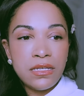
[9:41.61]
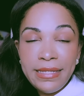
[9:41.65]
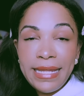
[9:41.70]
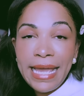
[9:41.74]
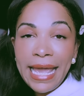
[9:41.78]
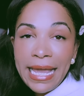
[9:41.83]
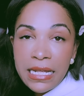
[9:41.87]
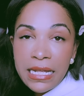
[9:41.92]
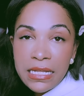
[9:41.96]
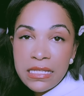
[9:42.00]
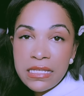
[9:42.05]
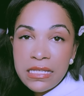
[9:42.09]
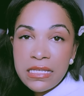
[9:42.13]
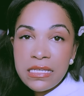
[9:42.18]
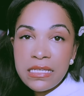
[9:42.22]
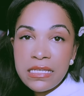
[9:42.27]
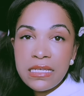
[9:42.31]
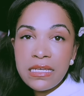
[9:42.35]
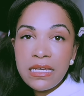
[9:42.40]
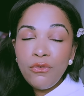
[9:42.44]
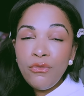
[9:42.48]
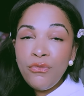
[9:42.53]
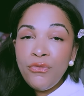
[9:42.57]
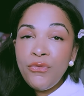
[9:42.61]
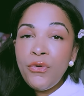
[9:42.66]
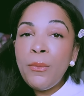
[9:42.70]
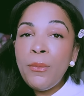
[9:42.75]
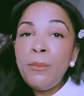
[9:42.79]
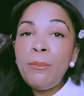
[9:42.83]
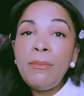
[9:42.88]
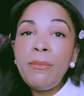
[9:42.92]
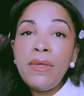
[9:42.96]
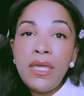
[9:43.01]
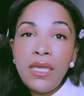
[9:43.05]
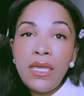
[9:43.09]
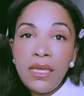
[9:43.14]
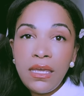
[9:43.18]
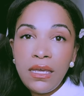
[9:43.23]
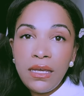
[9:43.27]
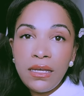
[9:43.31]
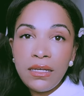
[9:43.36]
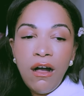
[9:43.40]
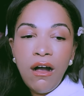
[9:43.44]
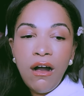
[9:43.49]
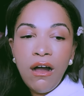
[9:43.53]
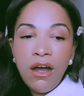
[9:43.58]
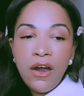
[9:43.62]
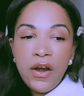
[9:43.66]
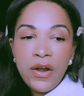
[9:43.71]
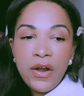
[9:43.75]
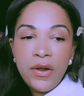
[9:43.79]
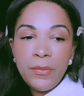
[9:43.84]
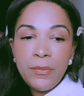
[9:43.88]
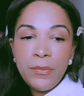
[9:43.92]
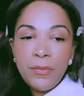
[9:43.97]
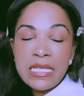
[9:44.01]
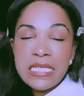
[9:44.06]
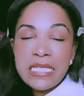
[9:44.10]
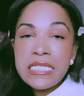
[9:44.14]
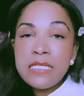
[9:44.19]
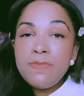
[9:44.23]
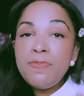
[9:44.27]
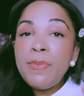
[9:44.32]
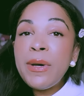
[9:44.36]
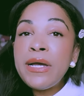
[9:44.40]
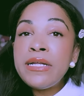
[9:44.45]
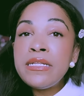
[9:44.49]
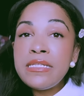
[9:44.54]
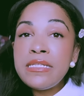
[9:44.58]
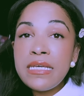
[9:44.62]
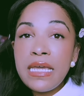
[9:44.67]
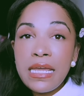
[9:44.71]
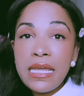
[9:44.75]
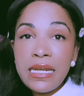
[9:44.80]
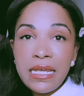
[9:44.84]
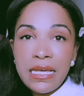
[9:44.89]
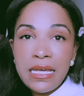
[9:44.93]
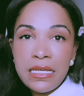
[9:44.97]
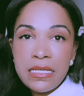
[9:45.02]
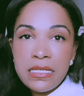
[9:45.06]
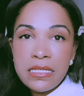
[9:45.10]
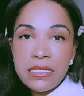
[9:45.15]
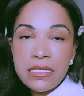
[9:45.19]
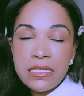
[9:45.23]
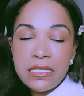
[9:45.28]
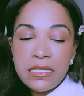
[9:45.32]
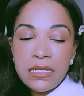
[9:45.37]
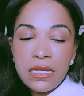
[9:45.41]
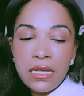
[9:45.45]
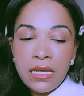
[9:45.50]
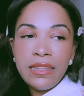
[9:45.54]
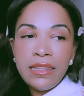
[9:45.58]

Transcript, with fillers: dates for me are spontaneous.